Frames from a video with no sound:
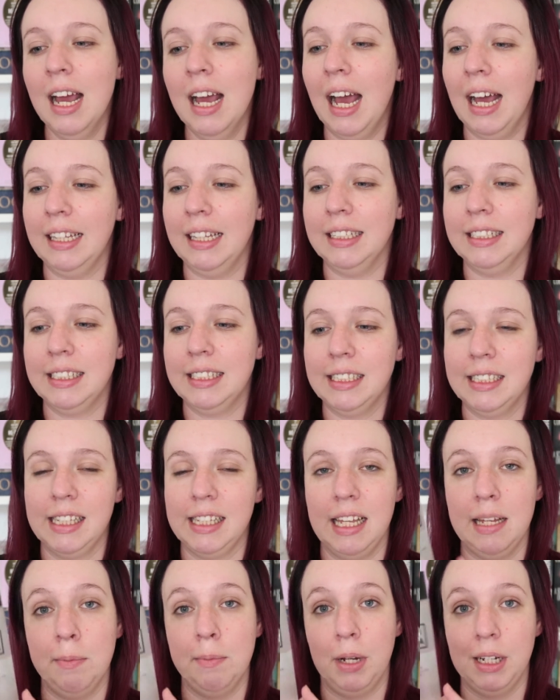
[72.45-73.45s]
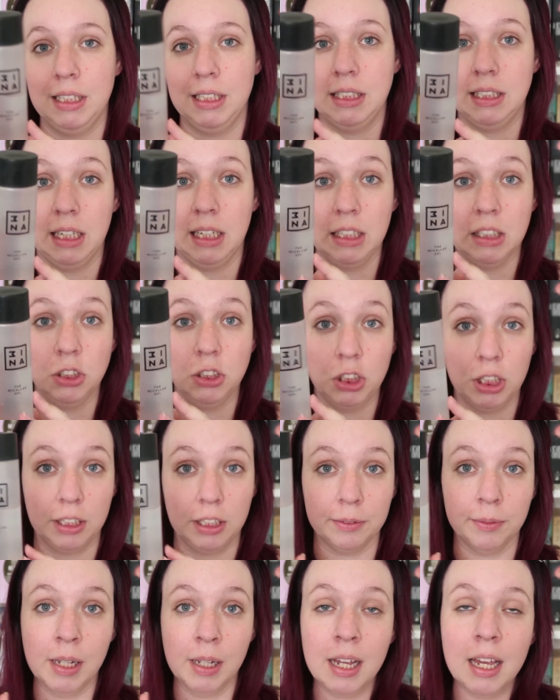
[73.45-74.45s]
And this is their micellar
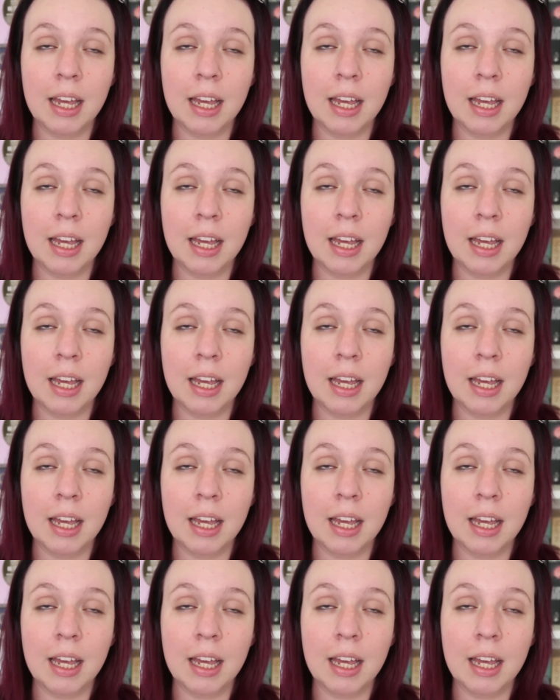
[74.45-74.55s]
gel.